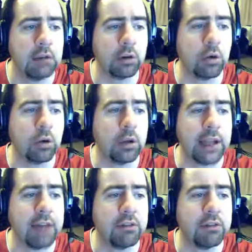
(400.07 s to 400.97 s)

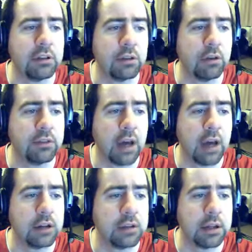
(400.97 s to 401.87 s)
recalling every soft
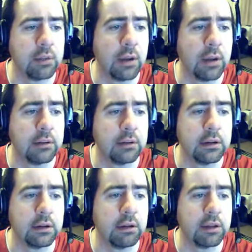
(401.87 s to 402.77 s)
touch that it once
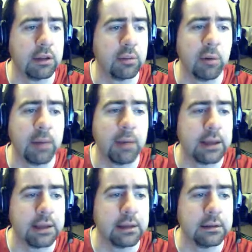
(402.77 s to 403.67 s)
did caress upon
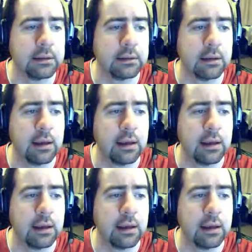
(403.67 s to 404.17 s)
my ears,